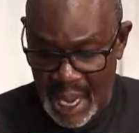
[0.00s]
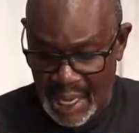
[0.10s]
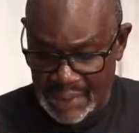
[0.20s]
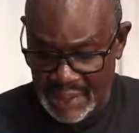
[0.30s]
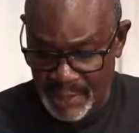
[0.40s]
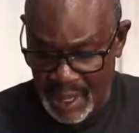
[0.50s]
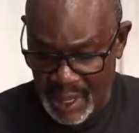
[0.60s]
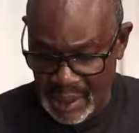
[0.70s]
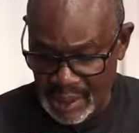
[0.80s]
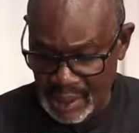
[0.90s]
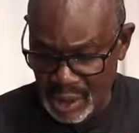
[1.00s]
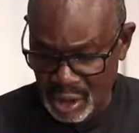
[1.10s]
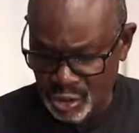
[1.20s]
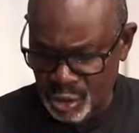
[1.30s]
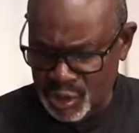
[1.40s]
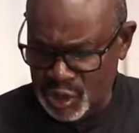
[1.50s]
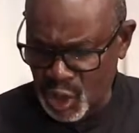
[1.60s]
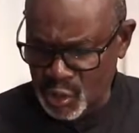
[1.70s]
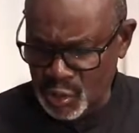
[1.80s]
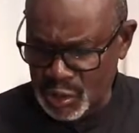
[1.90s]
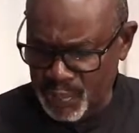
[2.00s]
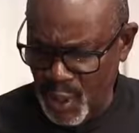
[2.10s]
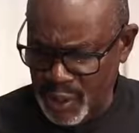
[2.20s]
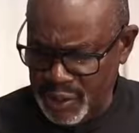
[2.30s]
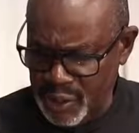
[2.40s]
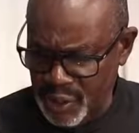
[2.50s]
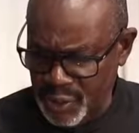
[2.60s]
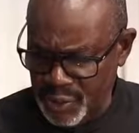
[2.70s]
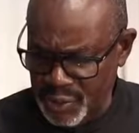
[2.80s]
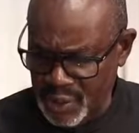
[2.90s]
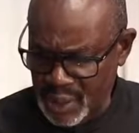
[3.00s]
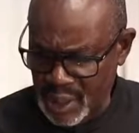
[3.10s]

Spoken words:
Atiba drew circles upon the earth.